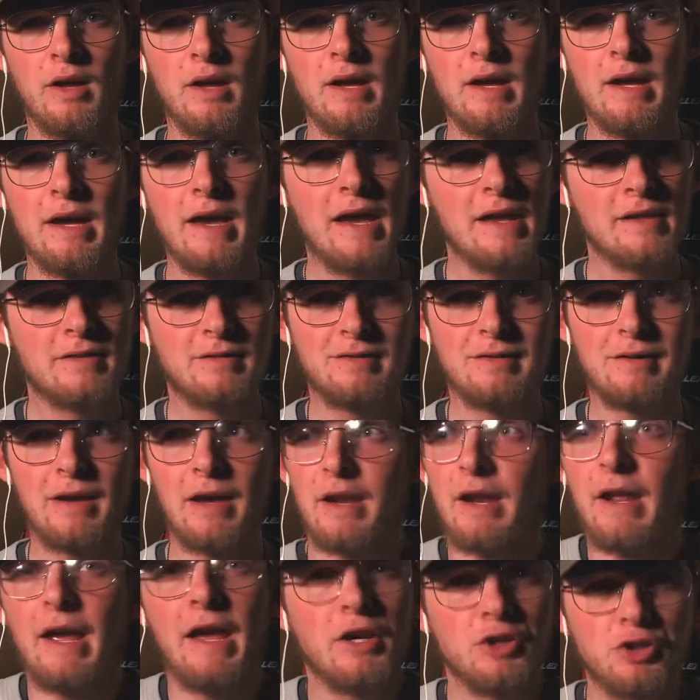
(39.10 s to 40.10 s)
It's
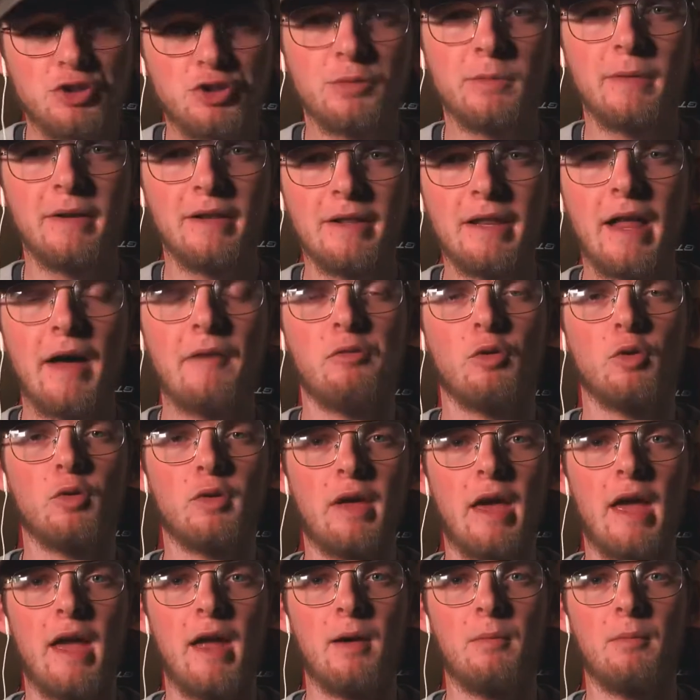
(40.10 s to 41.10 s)
an entry-level
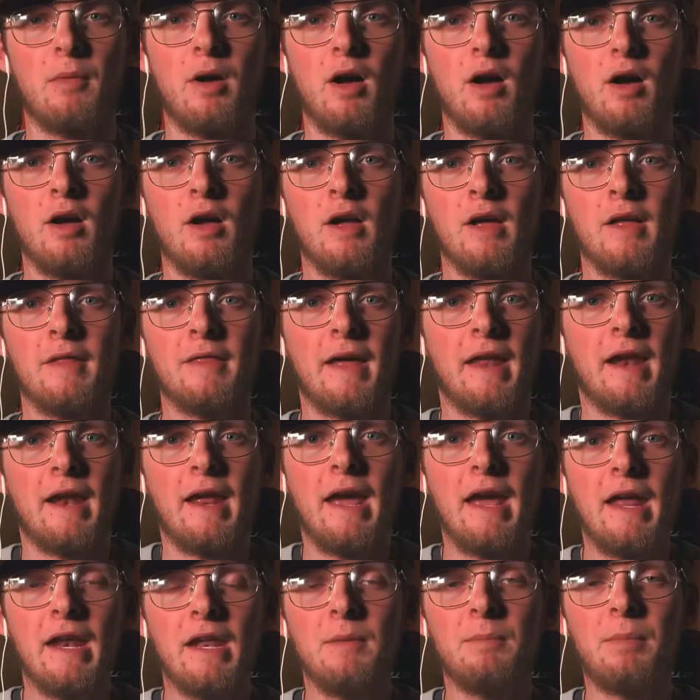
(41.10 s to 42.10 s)
camera that
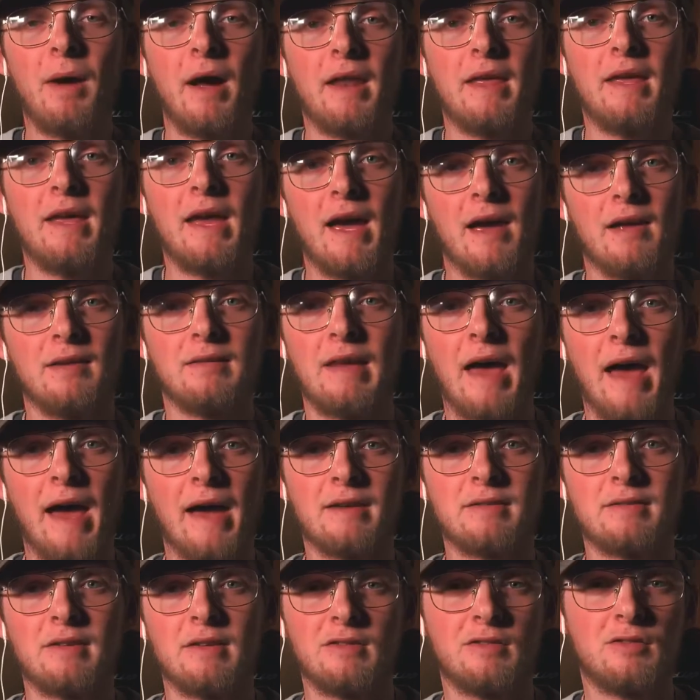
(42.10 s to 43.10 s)
anybody has
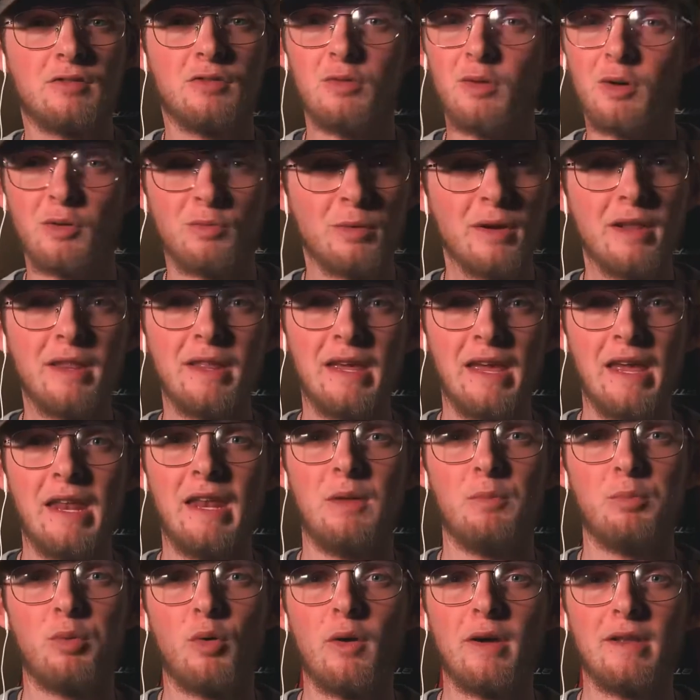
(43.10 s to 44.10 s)
access to at really
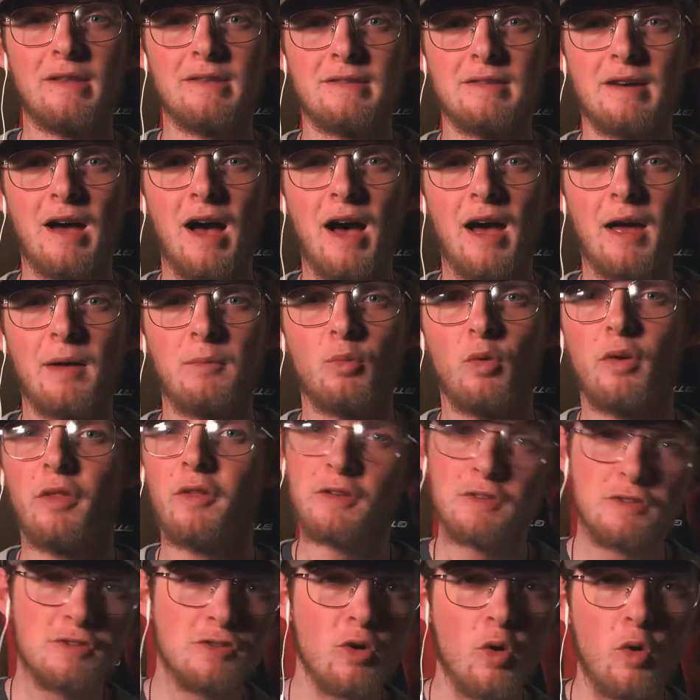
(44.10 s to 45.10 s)
any point in time. Whether
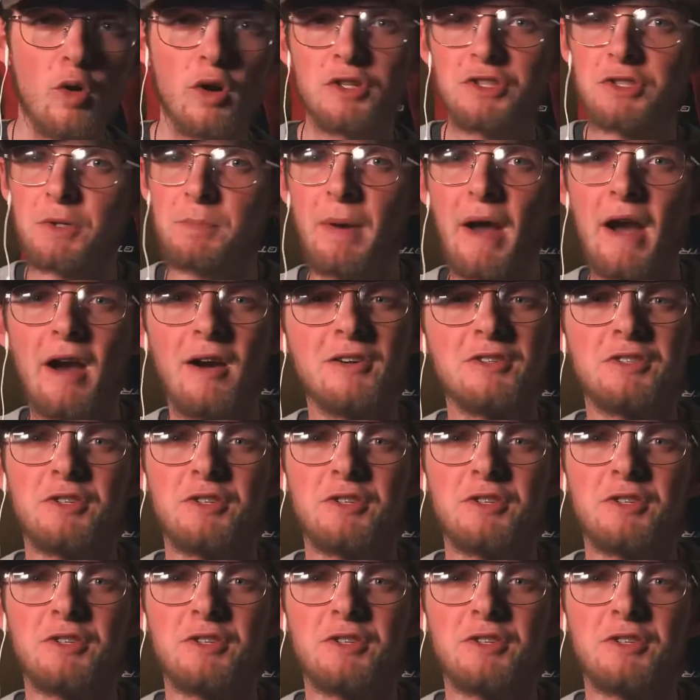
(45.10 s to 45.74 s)
it's yours, your parents, your